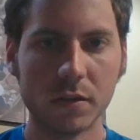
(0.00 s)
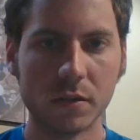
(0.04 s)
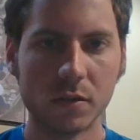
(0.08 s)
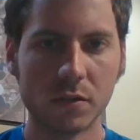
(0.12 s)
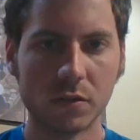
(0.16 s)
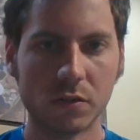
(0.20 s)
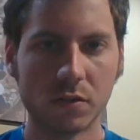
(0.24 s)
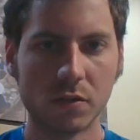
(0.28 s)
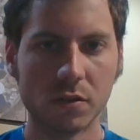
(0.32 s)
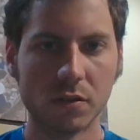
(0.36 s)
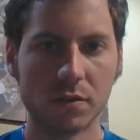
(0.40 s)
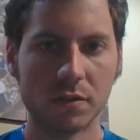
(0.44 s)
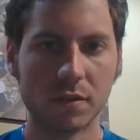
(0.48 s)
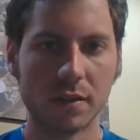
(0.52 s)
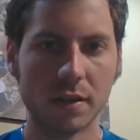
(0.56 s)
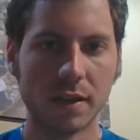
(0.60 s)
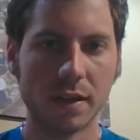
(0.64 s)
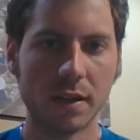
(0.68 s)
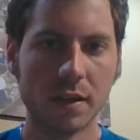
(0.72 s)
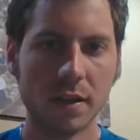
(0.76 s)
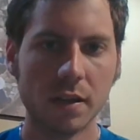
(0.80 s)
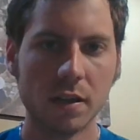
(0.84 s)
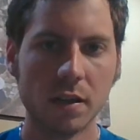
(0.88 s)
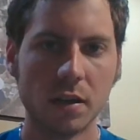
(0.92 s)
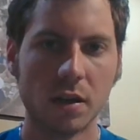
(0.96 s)
It's just
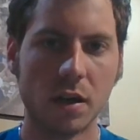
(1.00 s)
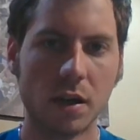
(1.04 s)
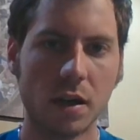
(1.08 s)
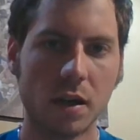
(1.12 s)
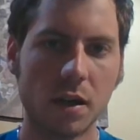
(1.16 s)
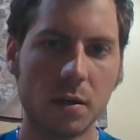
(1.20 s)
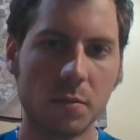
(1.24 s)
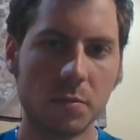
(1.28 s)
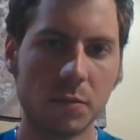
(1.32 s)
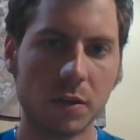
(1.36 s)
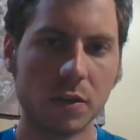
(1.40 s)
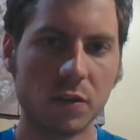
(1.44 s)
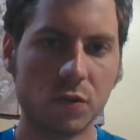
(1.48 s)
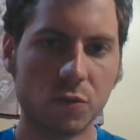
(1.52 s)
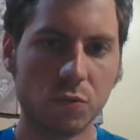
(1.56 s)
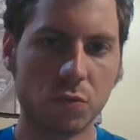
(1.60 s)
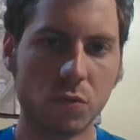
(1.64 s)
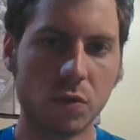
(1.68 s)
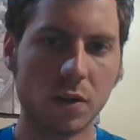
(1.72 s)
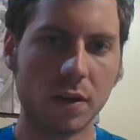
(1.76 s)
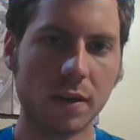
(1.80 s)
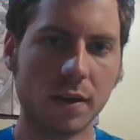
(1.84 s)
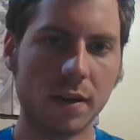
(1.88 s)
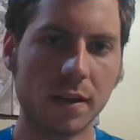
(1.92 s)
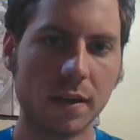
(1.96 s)
that each
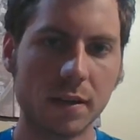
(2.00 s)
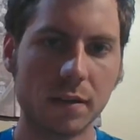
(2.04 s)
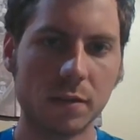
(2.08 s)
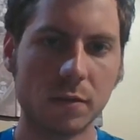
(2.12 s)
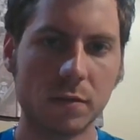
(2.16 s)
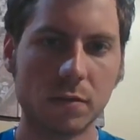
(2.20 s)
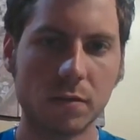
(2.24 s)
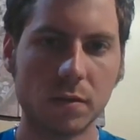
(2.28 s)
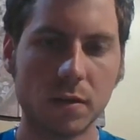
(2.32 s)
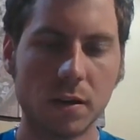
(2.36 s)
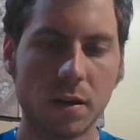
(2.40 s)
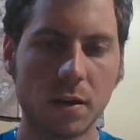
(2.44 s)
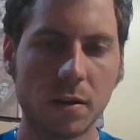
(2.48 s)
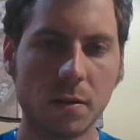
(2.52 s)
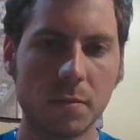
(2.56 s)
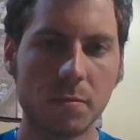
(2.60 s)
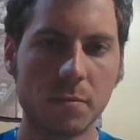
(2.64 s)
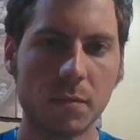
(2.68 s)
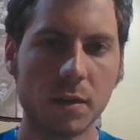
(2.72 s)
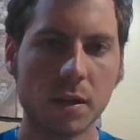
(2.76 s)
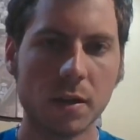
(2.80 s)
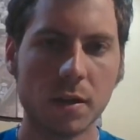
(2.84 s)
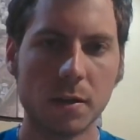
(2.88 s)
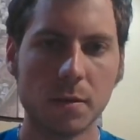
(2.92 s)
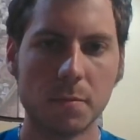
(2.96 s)
one has
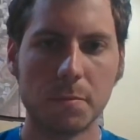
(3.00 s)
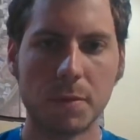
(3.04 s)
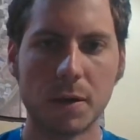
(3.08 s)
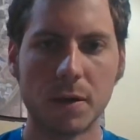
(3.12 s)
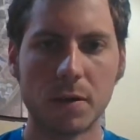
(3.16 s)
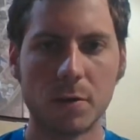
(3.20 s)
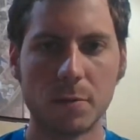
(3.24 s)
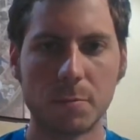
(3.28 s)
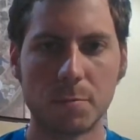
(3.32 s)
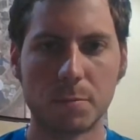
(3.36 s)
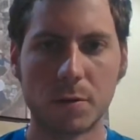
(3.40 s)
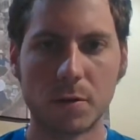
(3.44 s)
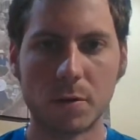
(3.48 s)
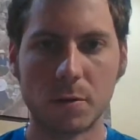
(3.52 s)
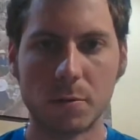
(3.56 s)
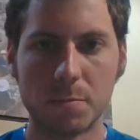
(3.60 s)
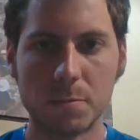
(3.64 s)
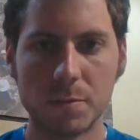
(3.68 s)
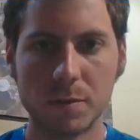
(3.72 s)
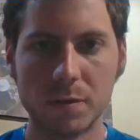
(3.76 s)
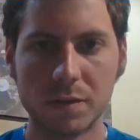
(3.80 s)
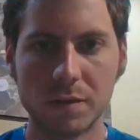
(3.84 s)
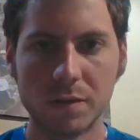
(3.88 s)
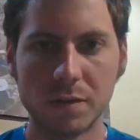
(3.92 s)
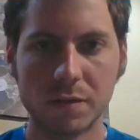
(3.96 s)
better
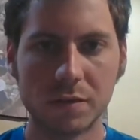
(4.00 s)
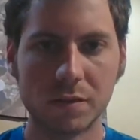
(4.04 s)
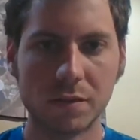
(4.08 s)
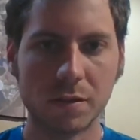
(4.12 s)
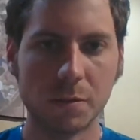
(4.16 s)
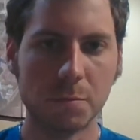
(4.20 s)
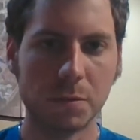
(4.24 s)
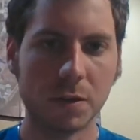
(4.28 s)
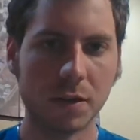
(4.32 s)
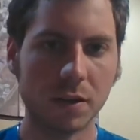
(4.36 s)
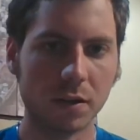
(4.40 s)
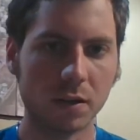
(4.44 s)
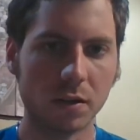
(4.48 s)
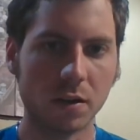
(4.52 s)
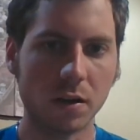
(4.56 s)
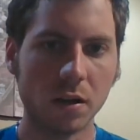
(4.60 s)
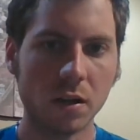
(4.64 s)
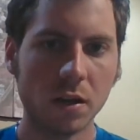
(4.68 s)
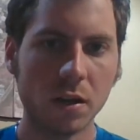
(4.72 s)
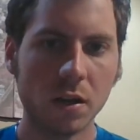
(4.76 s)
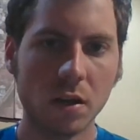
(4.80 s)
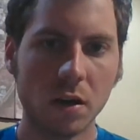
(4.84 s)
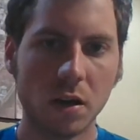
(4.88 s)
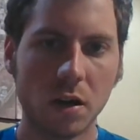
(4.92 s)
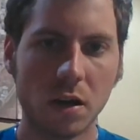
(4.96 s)
purposes depending
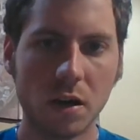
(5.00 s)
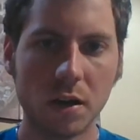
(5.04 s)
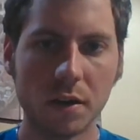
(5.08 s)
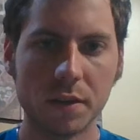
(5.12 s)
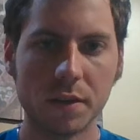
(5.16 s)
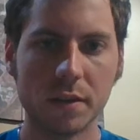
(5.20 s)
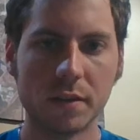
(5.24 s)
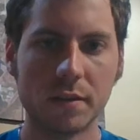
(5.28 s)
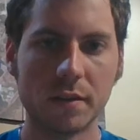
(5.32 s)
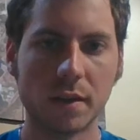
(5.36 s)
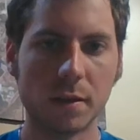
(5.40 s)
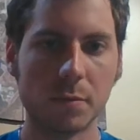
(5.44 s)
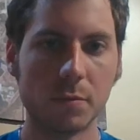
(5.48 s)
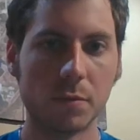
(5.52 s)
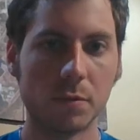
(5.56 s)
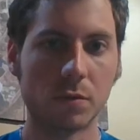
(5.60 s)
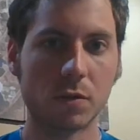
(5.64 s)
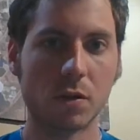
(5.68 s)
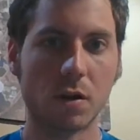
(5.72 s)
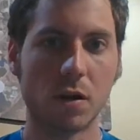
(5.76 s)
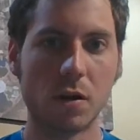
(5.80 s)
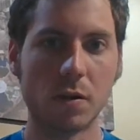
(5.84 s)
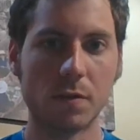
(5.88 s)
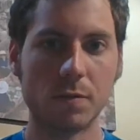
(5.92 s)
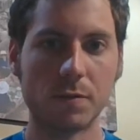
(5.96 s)
on the type of
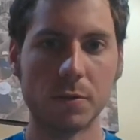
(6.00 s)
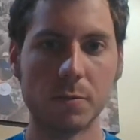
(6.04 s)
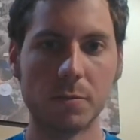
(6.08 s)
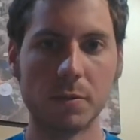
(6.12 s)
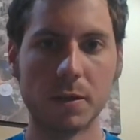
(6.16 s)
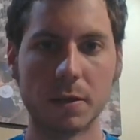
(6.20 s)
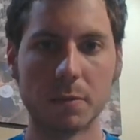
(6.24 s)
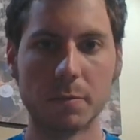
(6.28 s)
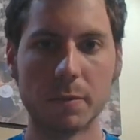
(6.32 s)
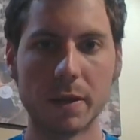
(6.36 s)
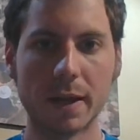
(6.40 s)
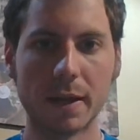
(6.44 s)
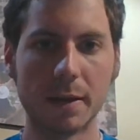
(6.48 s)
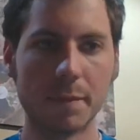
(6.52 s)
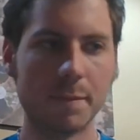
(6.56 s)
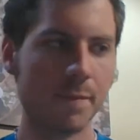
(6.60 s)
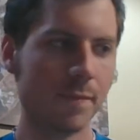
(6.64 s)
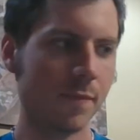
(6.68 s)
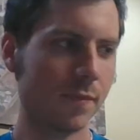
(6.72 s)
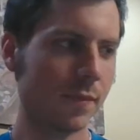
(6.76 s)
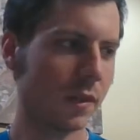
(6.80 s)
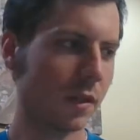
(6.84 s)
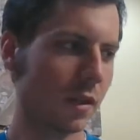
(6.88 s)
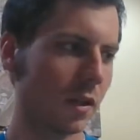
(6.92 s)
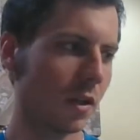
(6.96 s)
coffee being made.
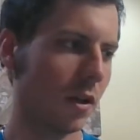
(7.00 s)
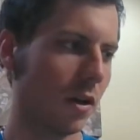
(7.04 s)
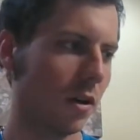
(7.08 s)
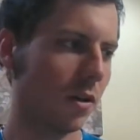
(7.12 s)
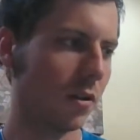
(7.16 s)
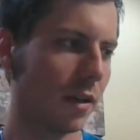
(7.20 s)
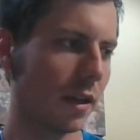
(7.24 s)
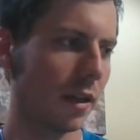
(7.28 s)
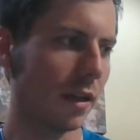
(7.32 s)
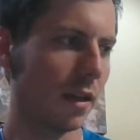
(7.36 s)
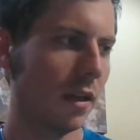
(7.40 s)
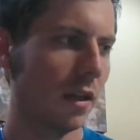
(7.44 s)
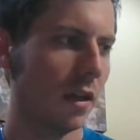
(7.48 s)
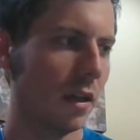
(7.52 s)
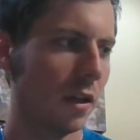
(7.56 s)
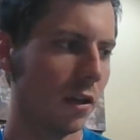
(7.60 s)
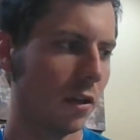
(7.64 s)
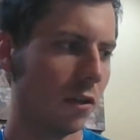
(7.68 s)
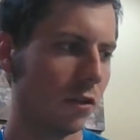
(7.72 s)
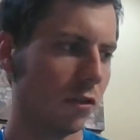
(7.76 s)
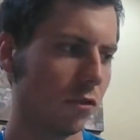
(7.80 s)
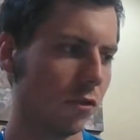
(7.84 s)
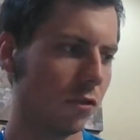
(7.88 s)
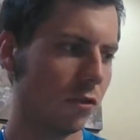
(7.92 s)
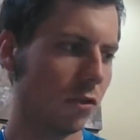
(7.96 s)
Okay,
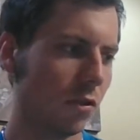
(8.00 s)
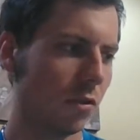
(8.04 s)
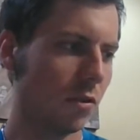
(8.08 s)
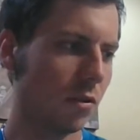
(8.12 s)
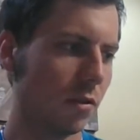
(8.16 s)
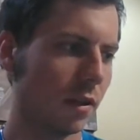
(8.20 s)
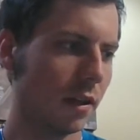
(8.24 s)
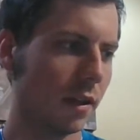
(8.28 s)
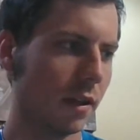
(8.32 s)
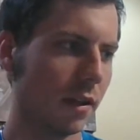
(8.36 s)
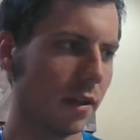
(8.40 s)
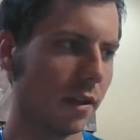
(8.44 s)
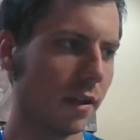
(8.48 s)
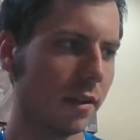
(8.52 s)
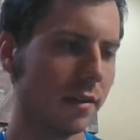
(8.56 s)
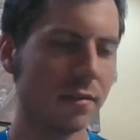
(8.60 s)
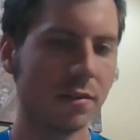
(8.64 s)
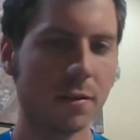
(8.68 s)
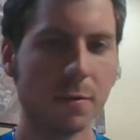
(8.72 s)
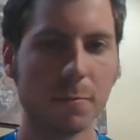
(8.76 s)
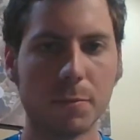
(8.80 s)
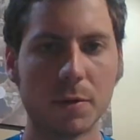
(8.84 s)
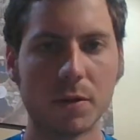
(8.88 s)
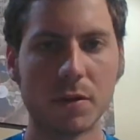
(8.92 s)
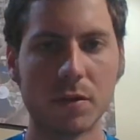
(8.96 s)
so let's
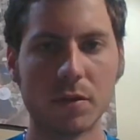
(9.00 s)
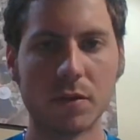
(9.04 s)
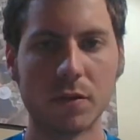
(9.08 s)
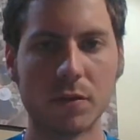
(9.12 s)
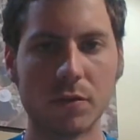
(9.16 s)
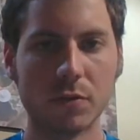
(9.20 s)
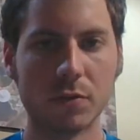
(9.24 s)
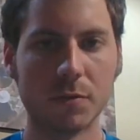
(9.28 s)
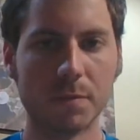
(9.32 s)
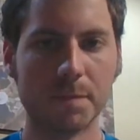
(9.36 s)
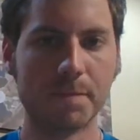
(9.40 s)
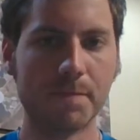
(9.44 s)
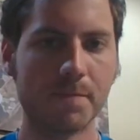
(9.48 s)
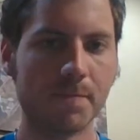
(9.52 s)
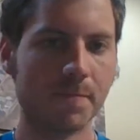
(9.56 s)
compare the two.